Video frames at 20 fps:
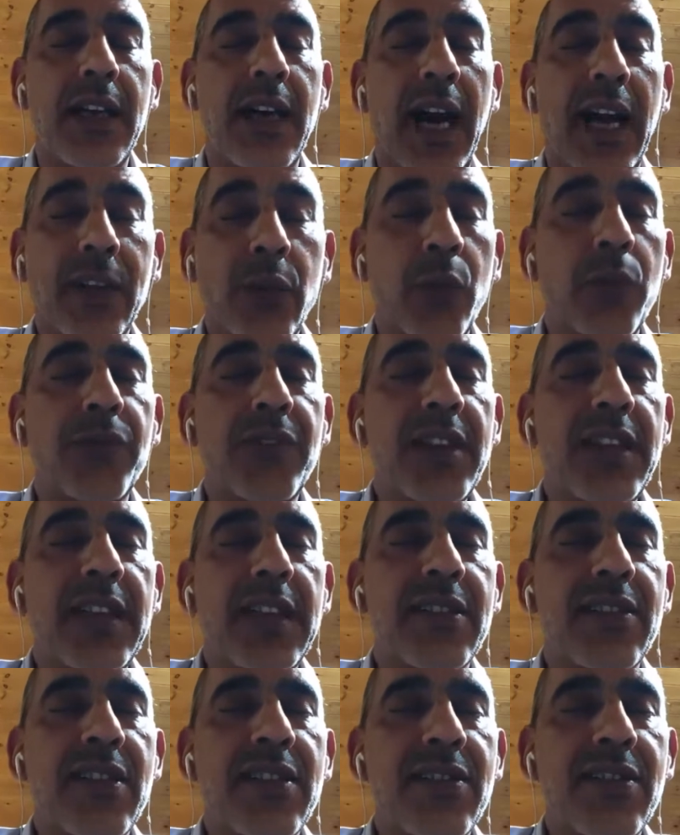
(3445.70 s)
I don't think
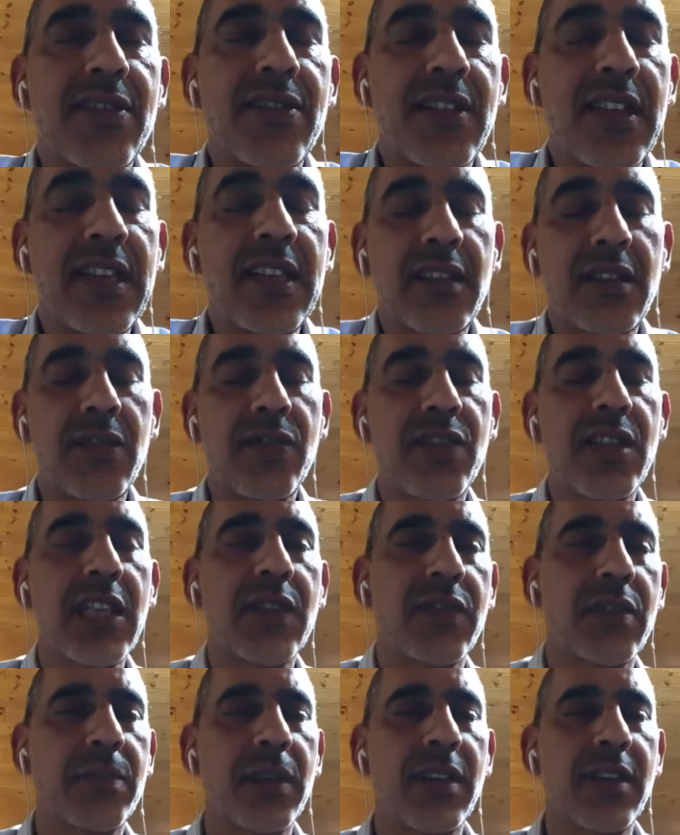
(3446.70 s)
it is
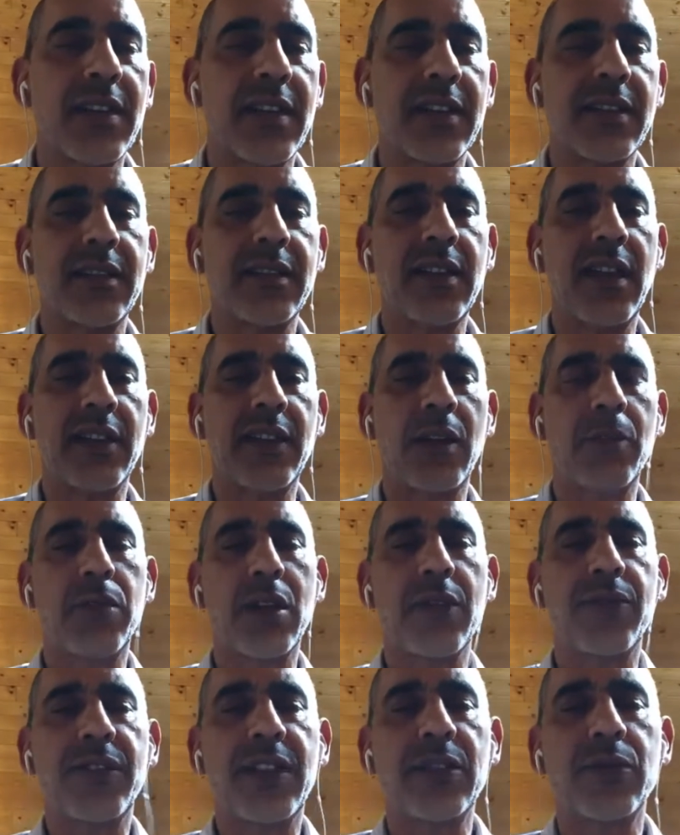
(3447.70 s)
inconceivable that a
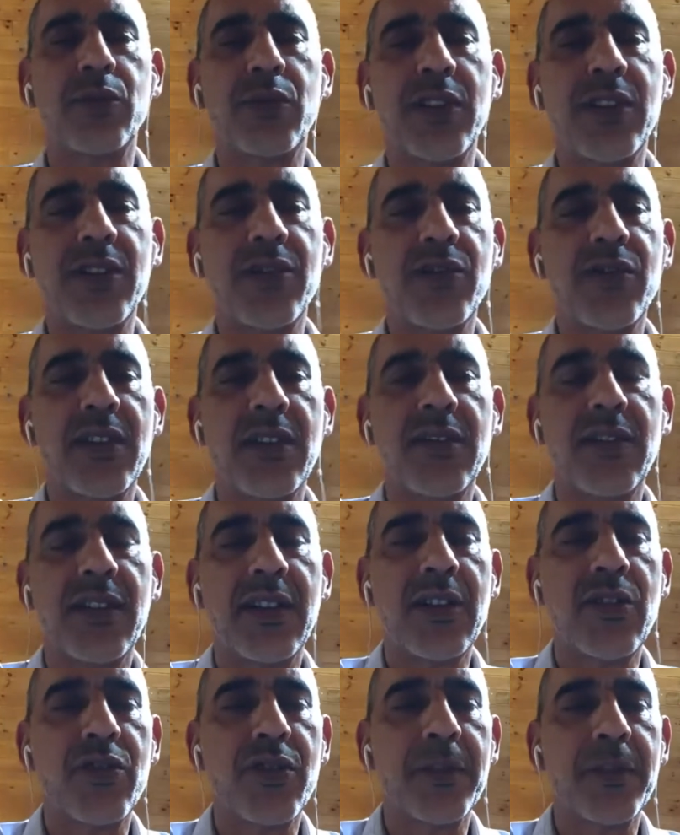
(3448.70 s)
number of countries in the
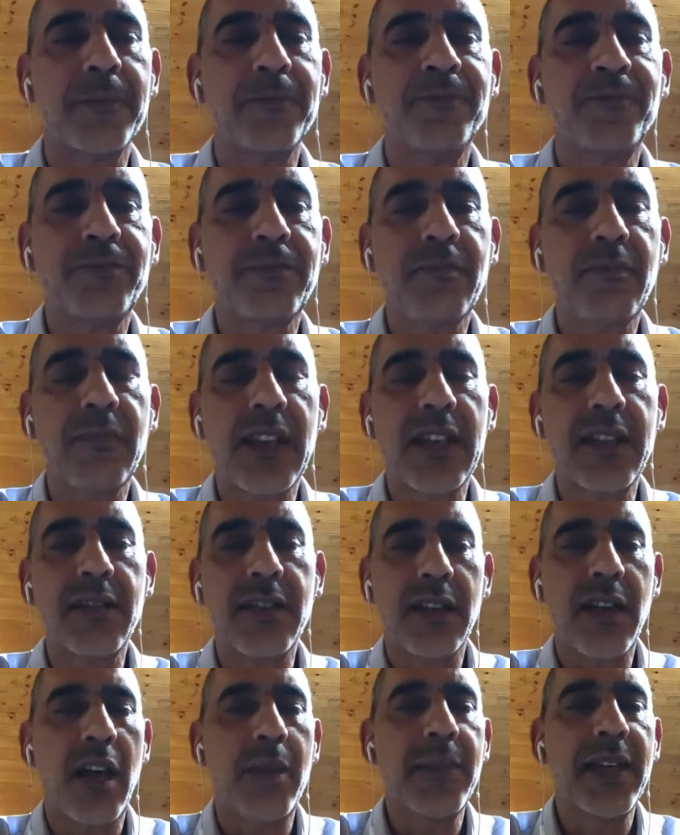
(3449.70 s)
region in
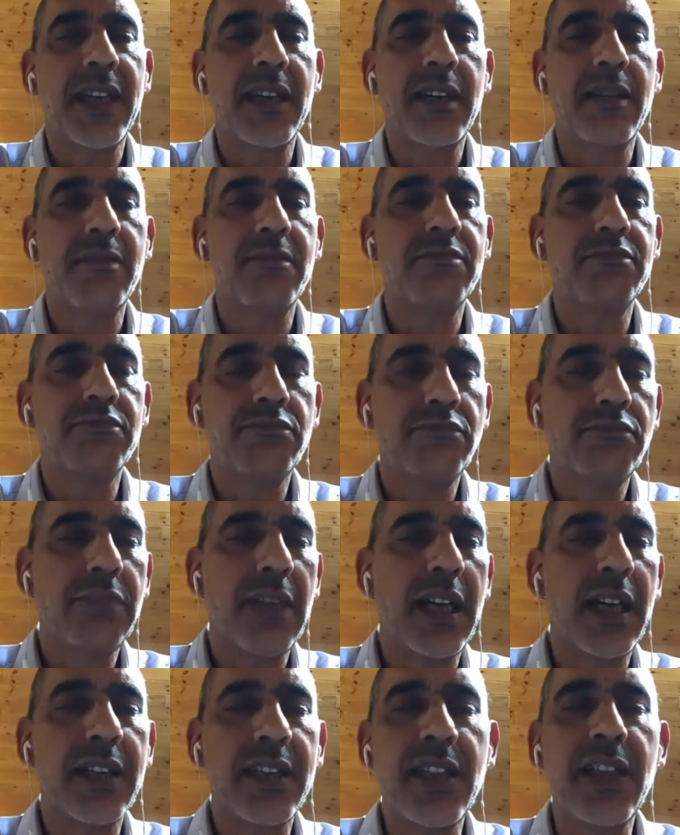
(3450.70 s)
the coming
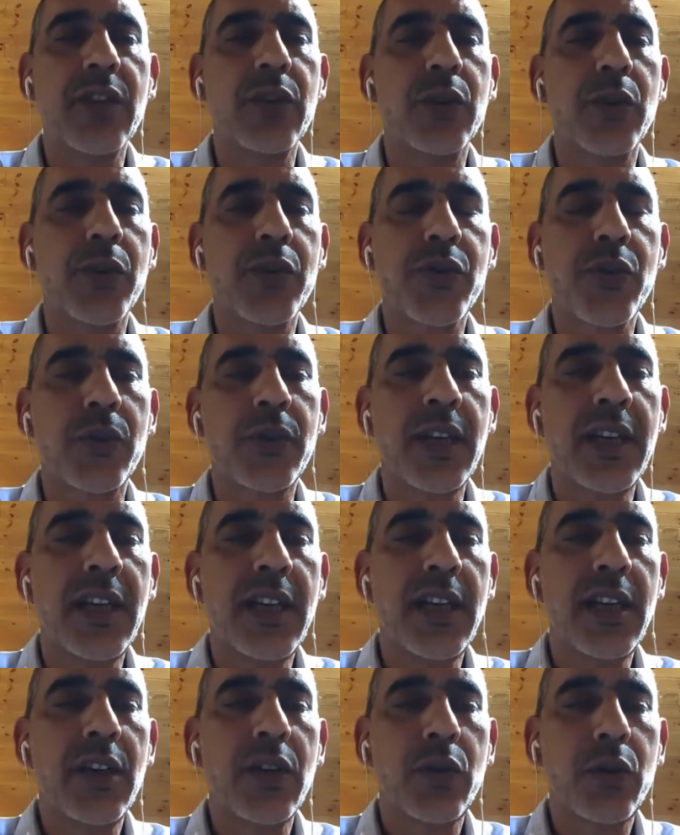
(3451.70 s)
year or so
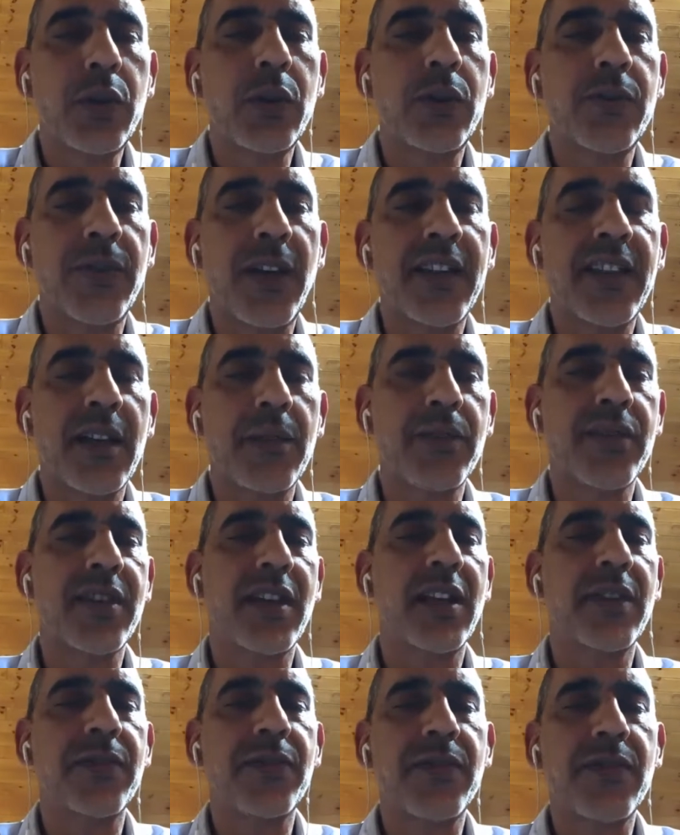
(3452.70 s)
could find
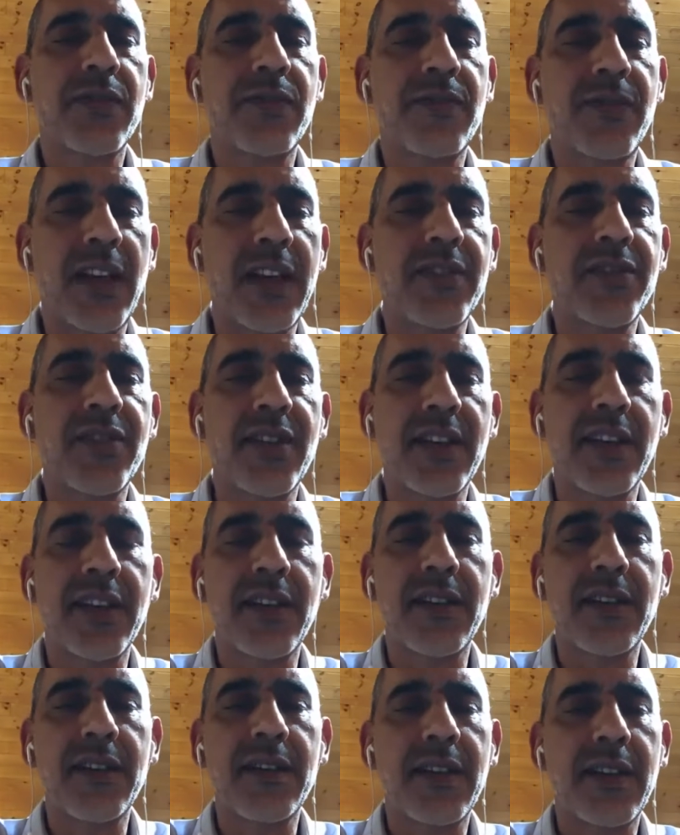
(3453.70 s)
themselves
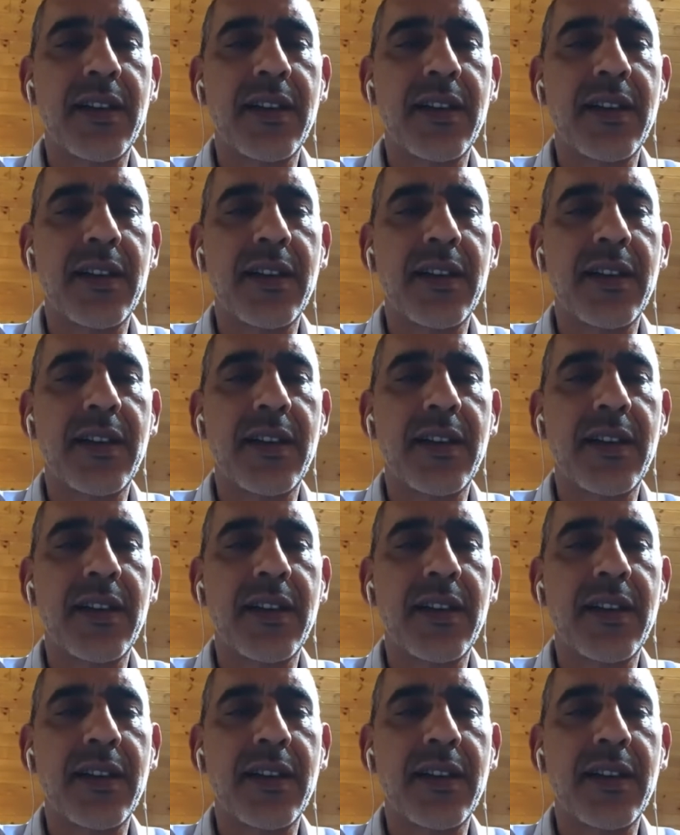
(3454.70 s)
facing